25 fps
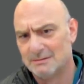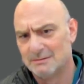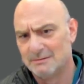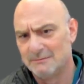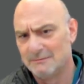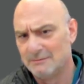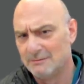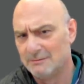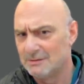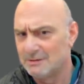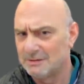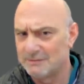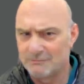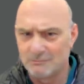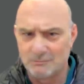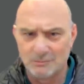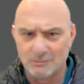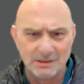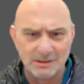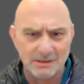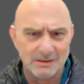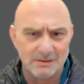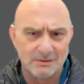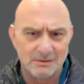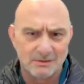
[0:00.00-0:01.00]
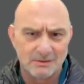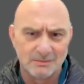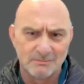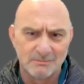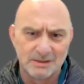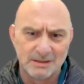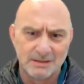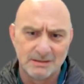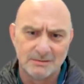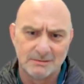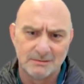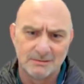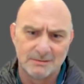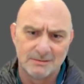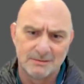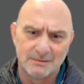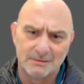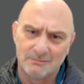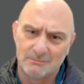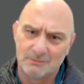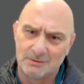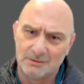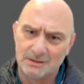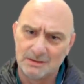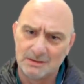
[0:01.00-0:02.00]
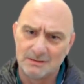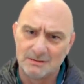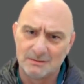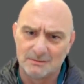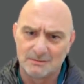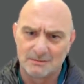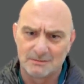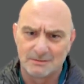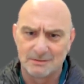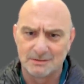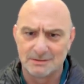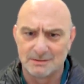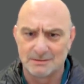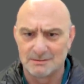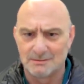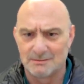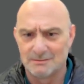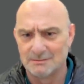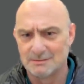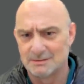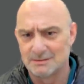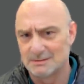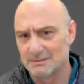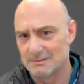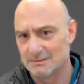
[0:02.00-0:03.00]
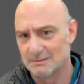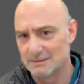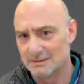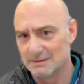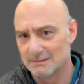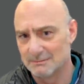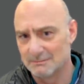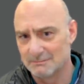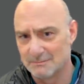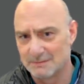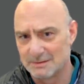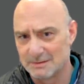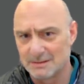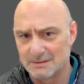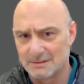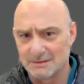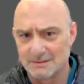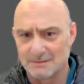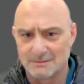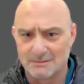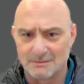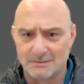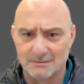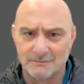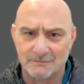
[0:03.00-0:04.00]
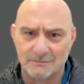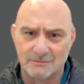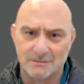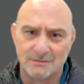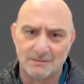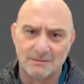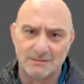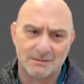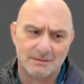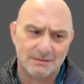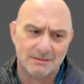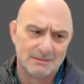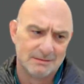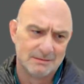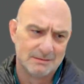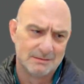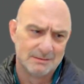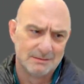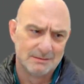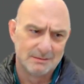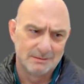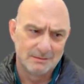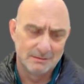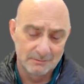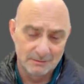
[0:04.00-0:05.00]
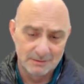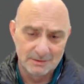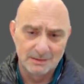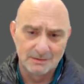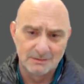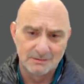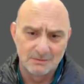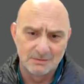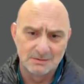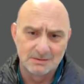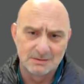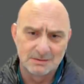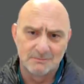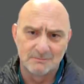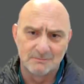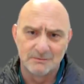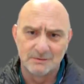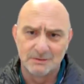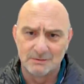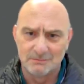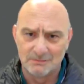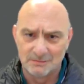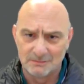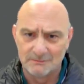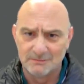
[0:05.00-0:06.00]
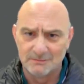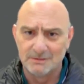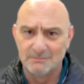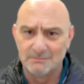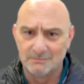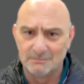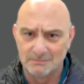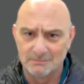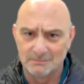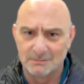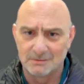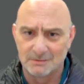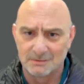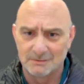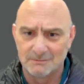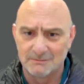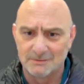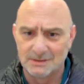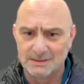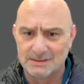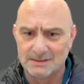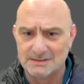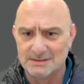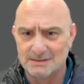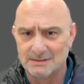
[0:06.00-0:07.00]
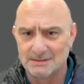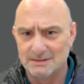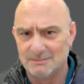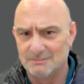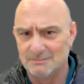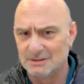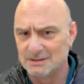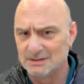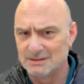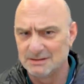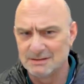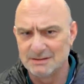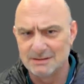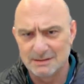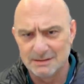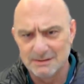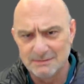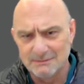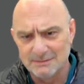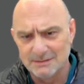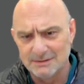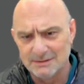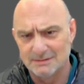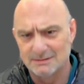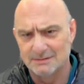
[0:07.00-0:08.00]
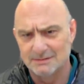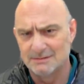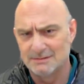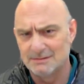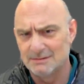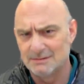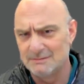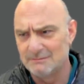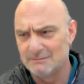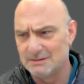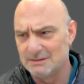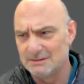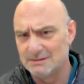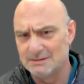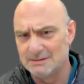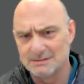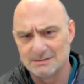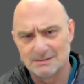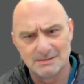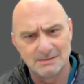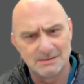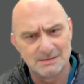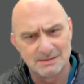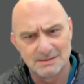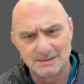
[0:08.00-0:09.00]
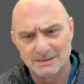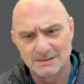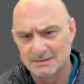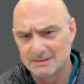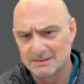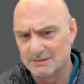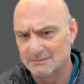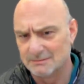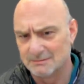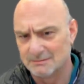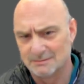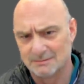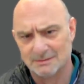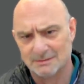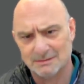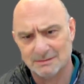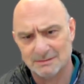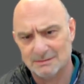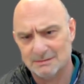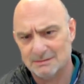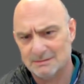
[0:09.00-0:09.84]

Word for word: If you have willing young men and they're willing to run around and they carry a rifle, you can do something with them rather easily. But the Navy is technical.